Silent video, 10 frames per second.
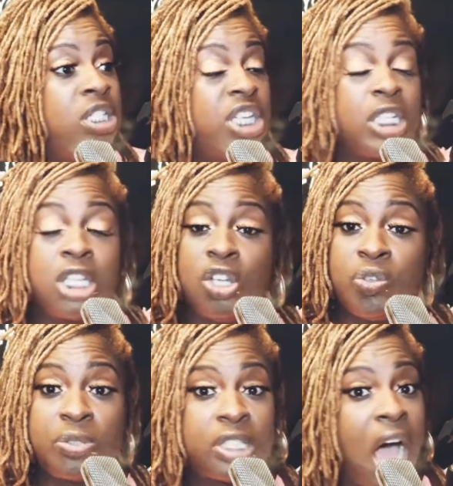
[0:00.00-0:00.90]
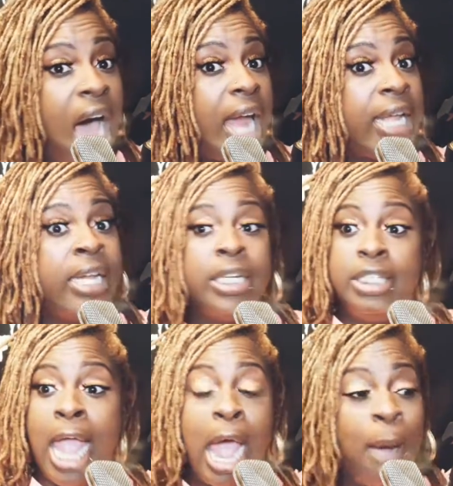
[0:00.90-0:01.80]
Just because you started,
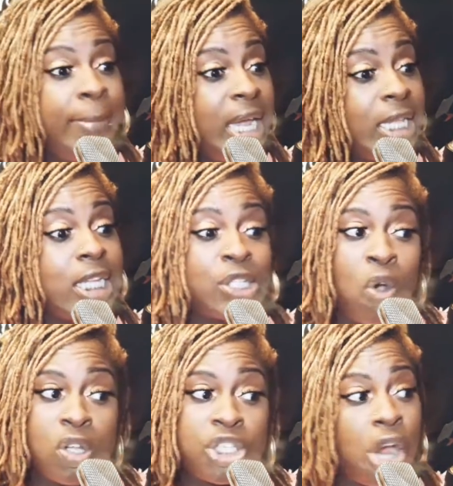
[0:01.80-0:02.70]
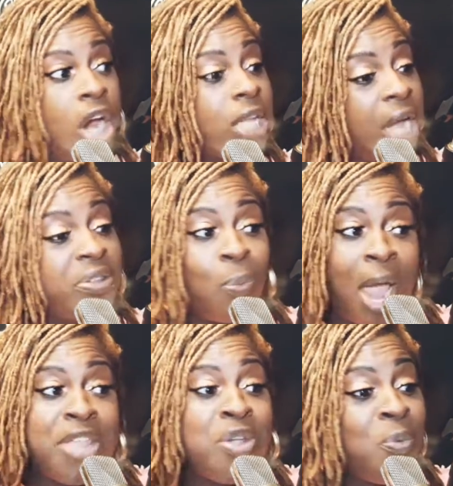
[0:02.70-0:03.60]
that don't mean it's going to turn out the
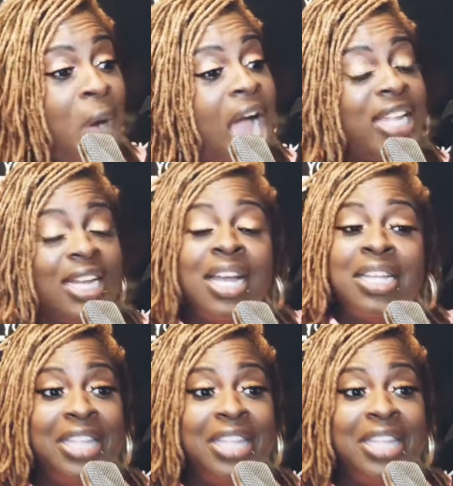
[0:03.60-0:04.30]
way you want it.